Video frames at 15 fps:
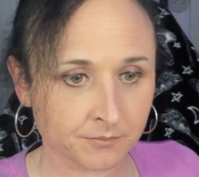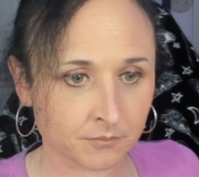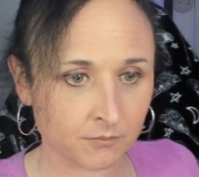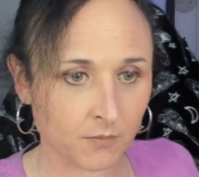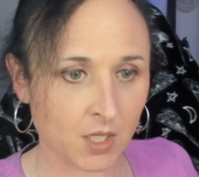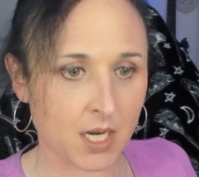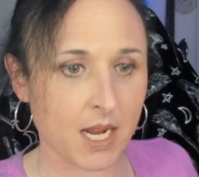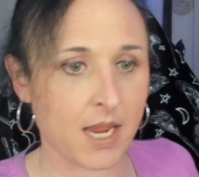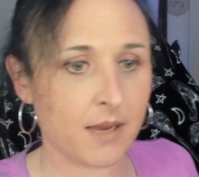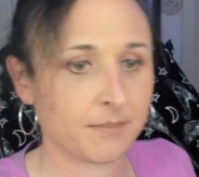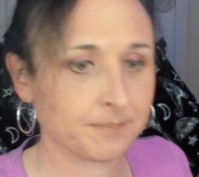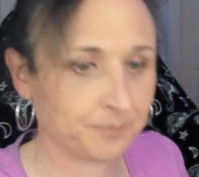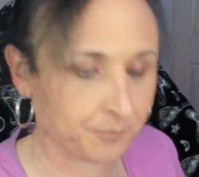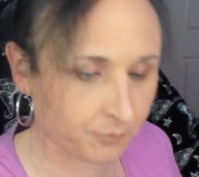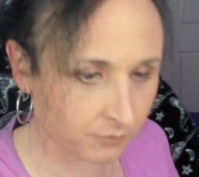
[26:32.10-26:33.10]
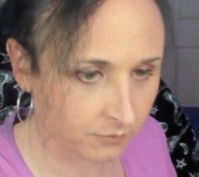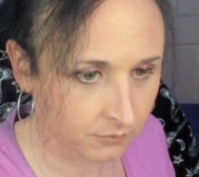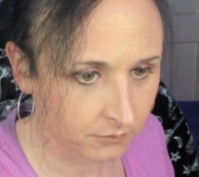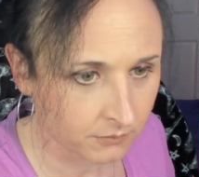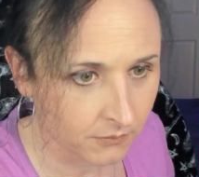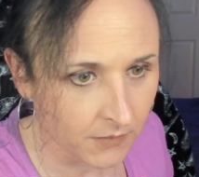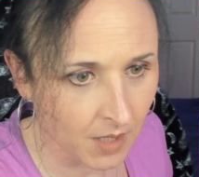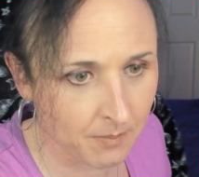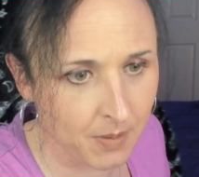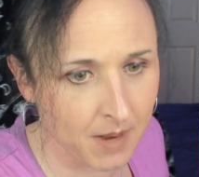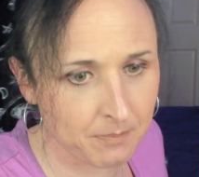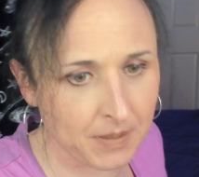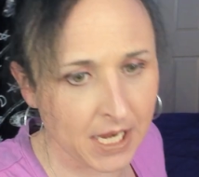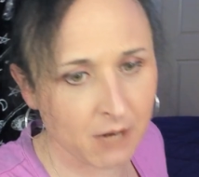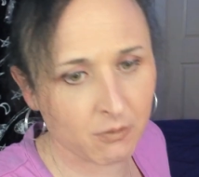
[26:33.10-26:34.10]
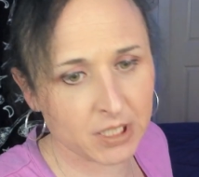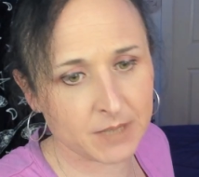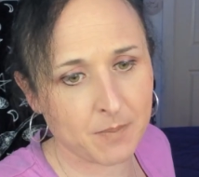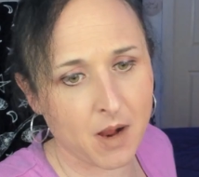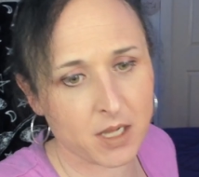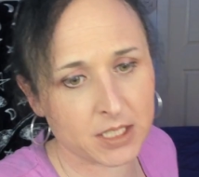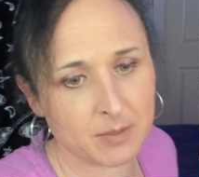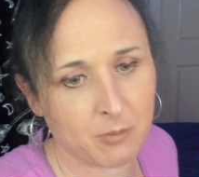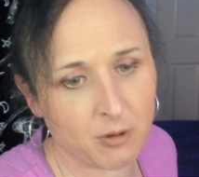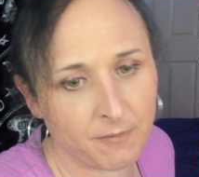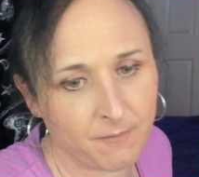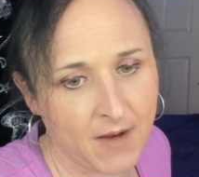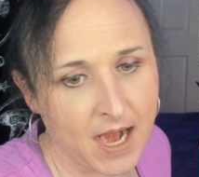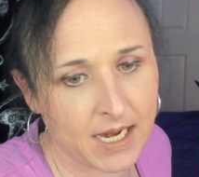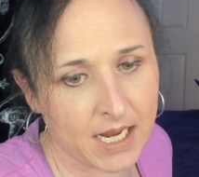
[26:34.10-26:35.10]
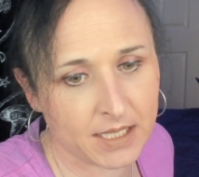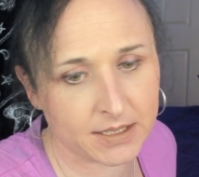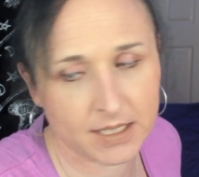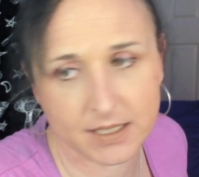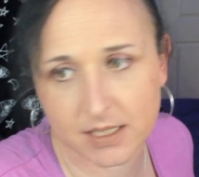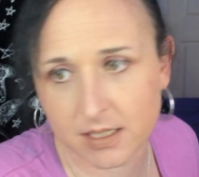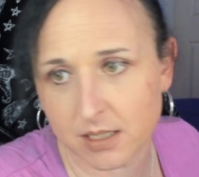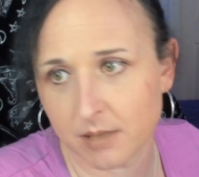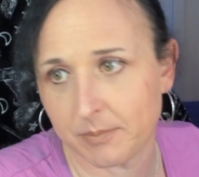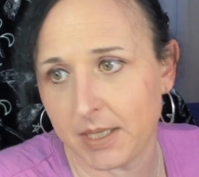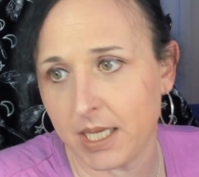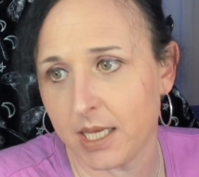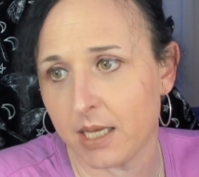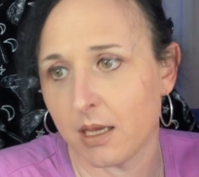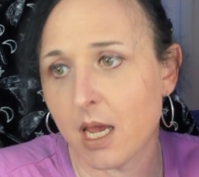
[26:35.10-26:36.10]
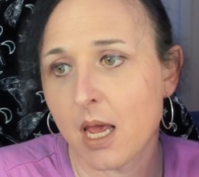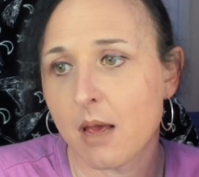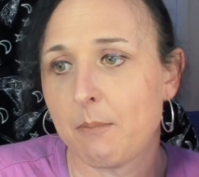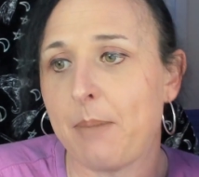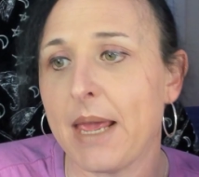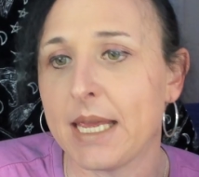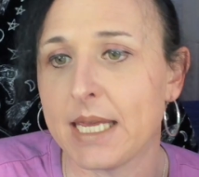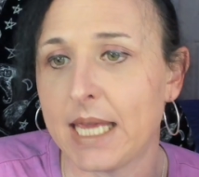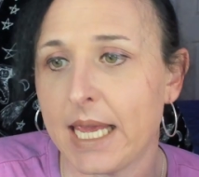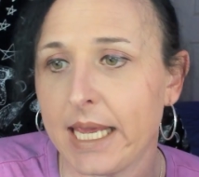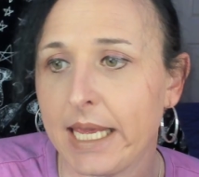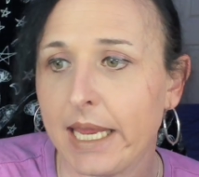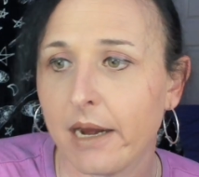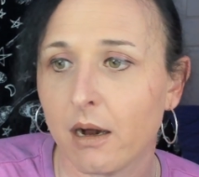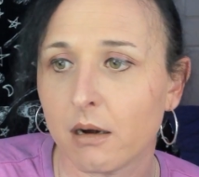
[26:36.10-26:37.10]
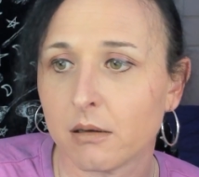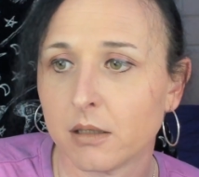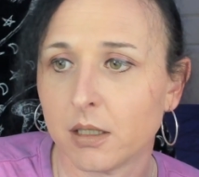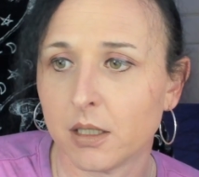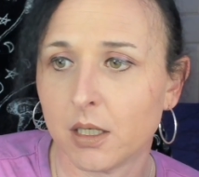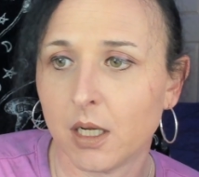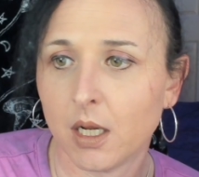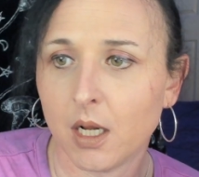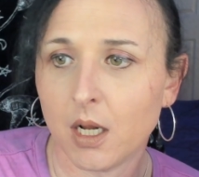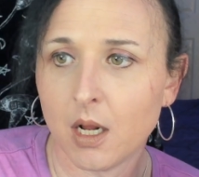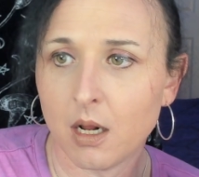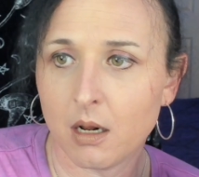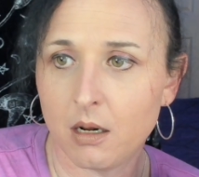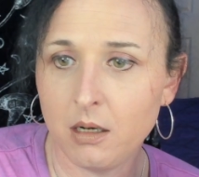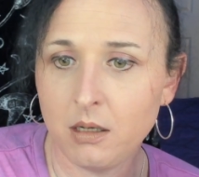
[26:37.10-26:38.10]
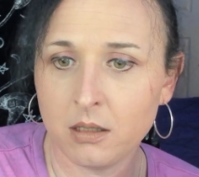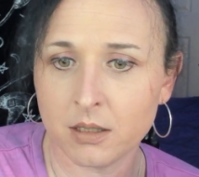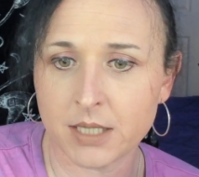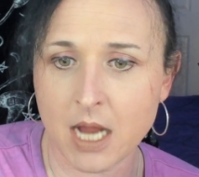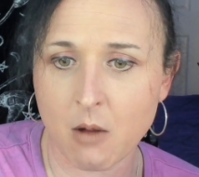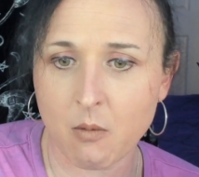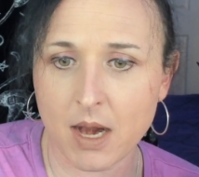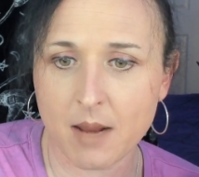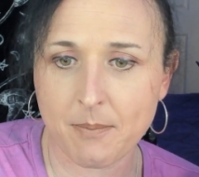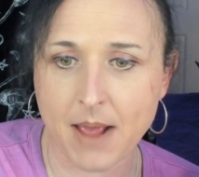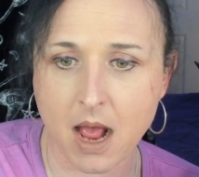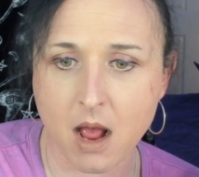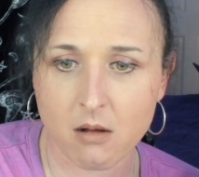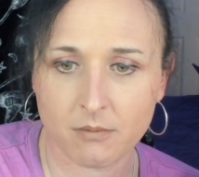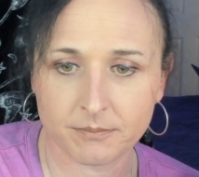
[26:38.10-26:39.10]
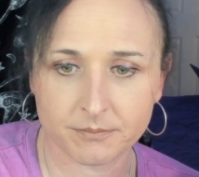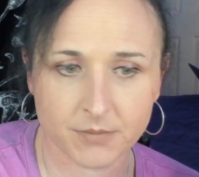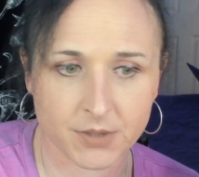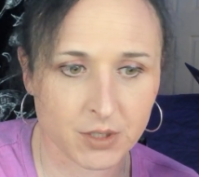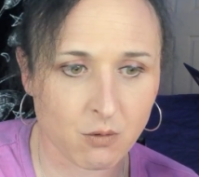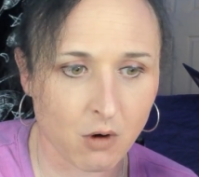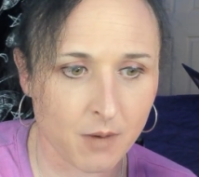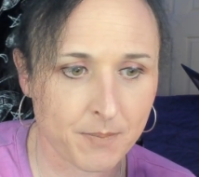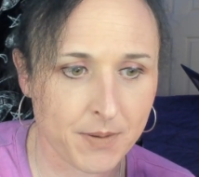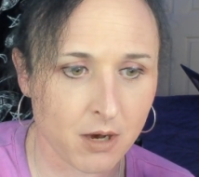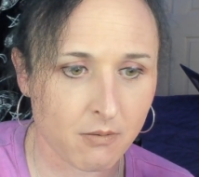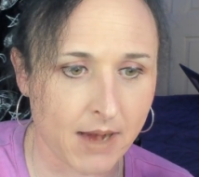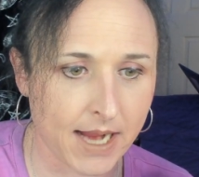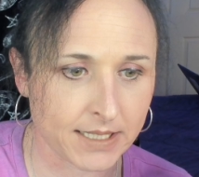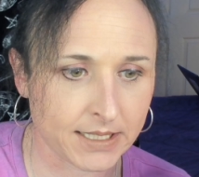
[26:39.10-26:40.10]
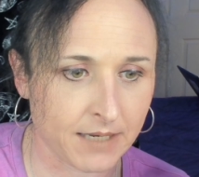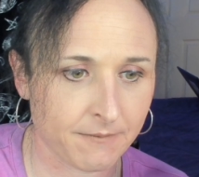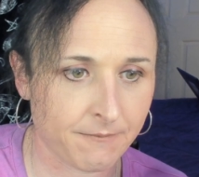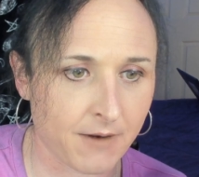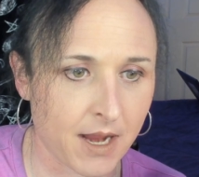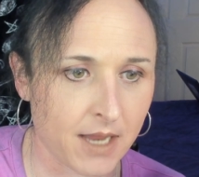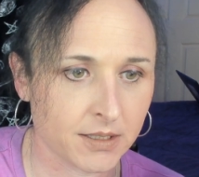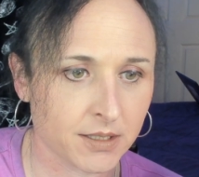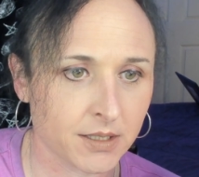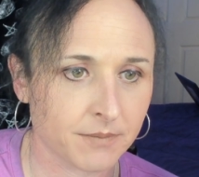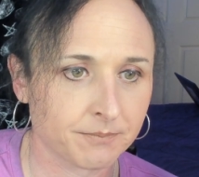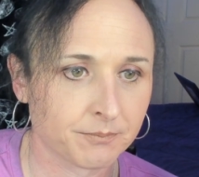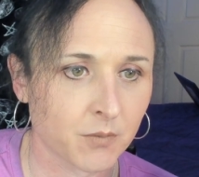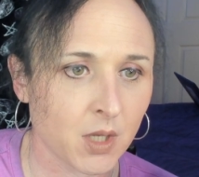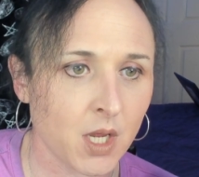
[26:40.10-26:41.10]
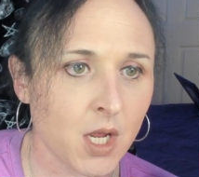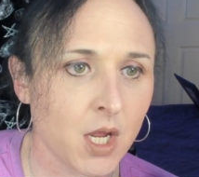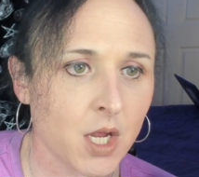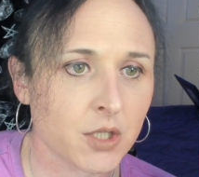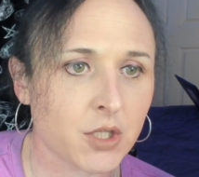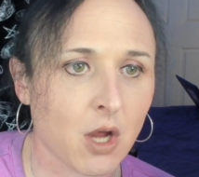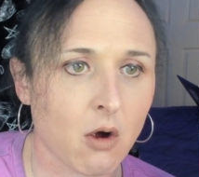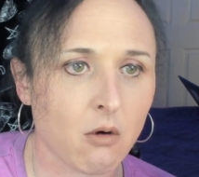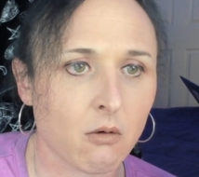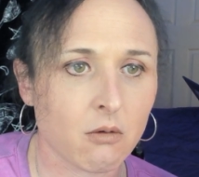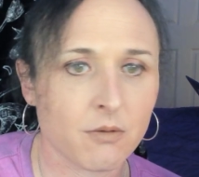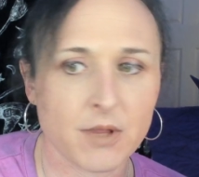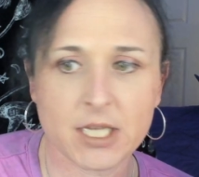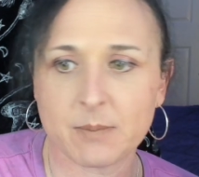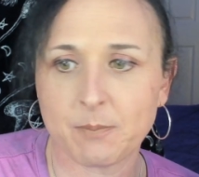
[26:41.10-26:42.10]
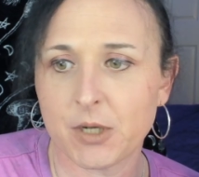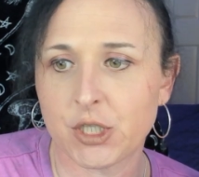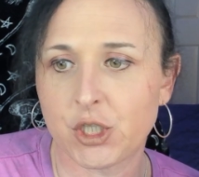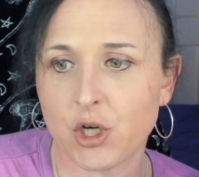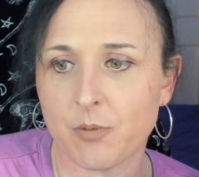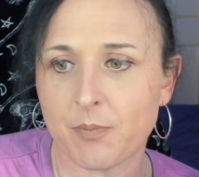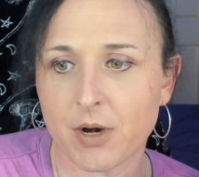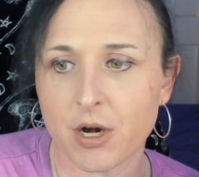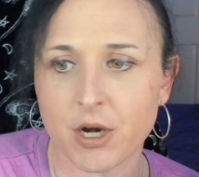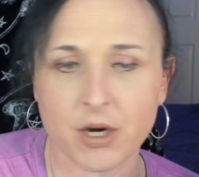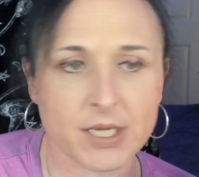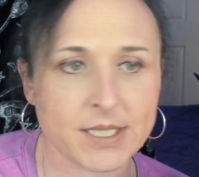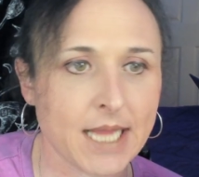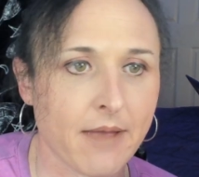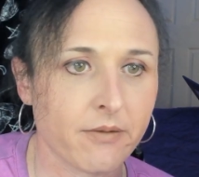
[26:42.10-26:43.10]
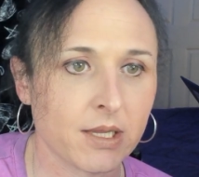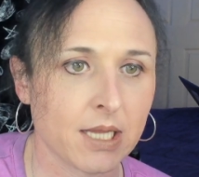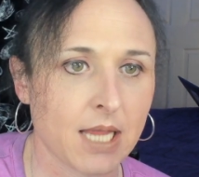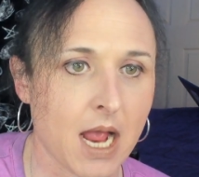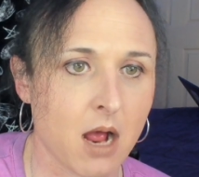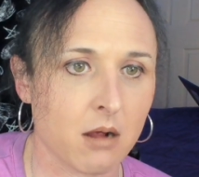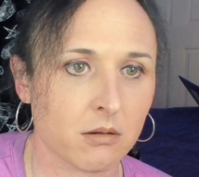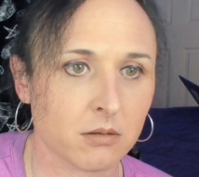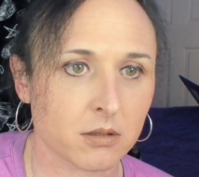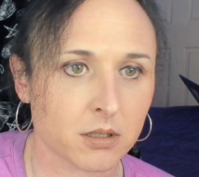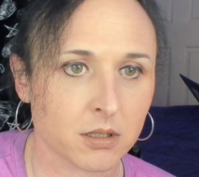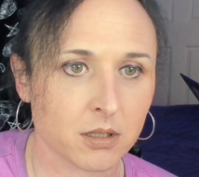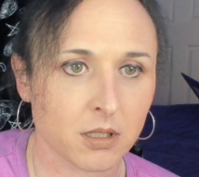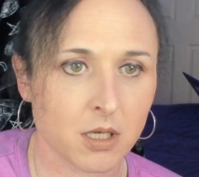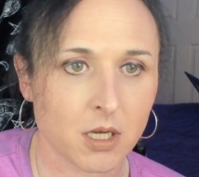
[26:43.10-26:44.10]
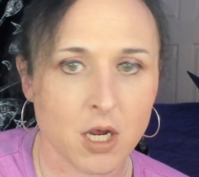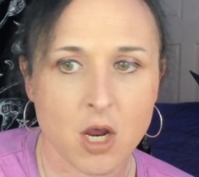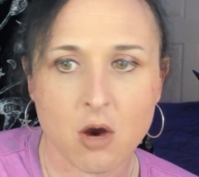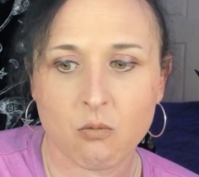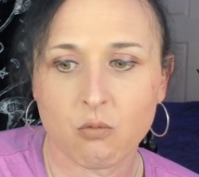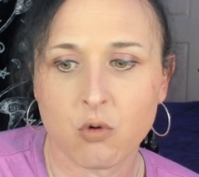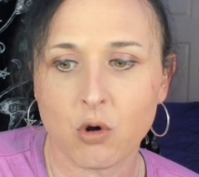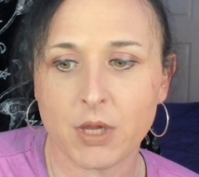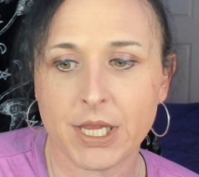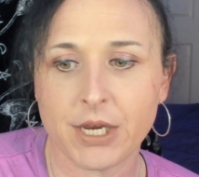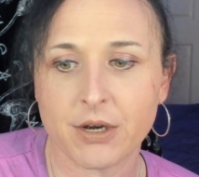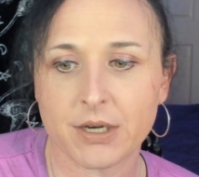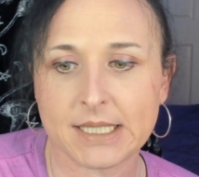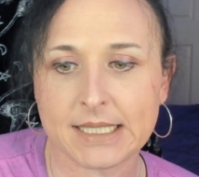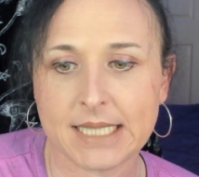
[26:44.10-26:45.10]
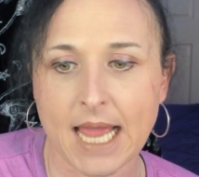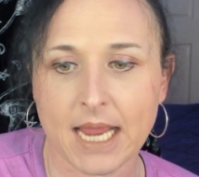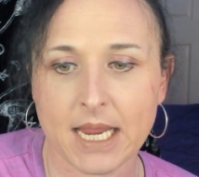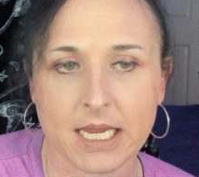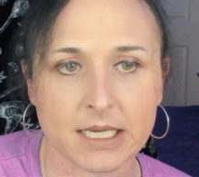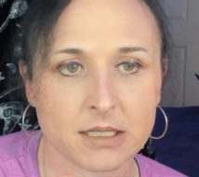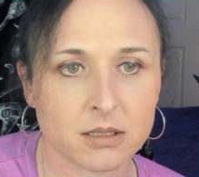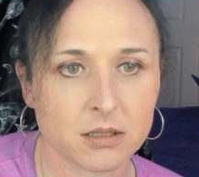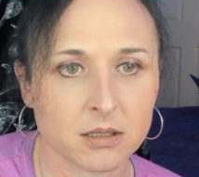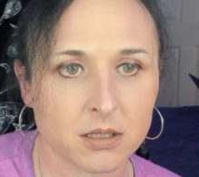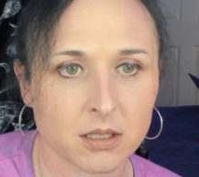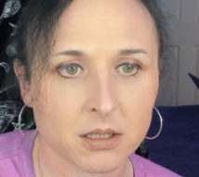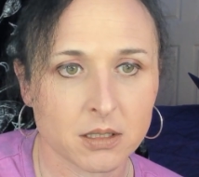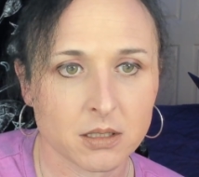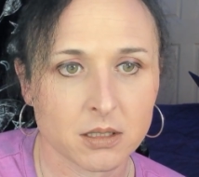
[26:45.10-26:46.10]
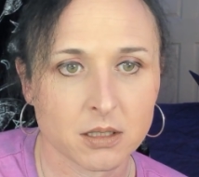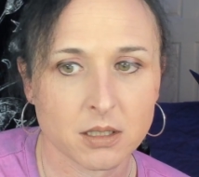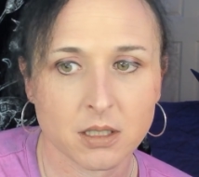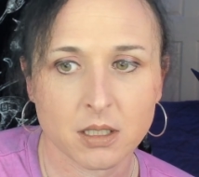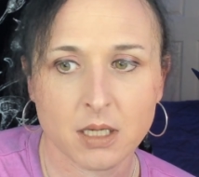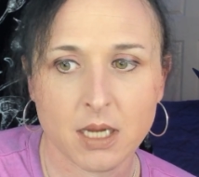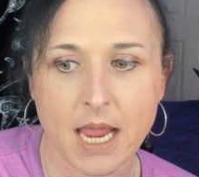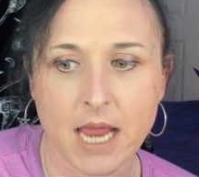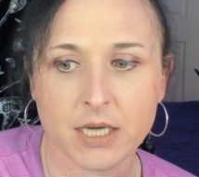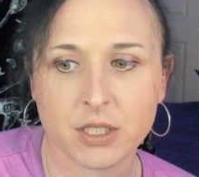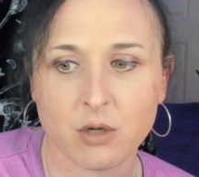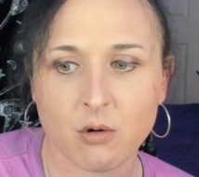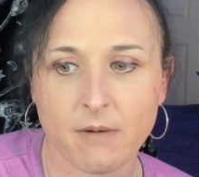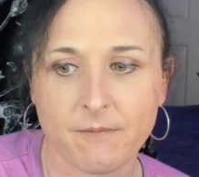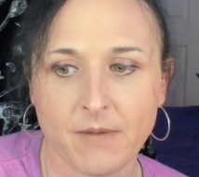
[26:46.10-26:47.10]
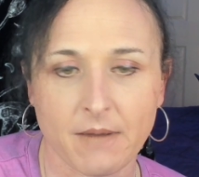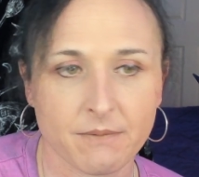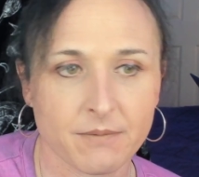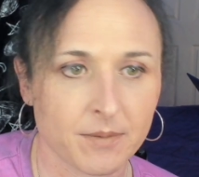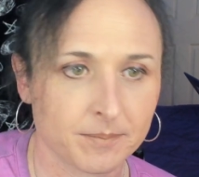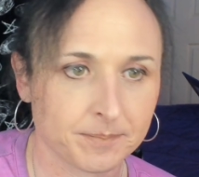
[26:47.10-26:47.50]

Okay? But being responsible with finances is a big key here. Now, what about Scorpio Rising, friends? So this puts Jupiter in your 7th house, ruling your 2nd and your 5th.